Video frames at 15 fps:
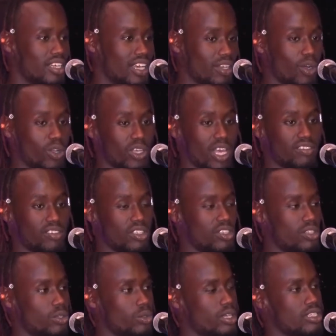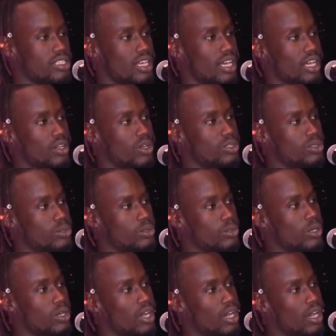And all you have to do is go to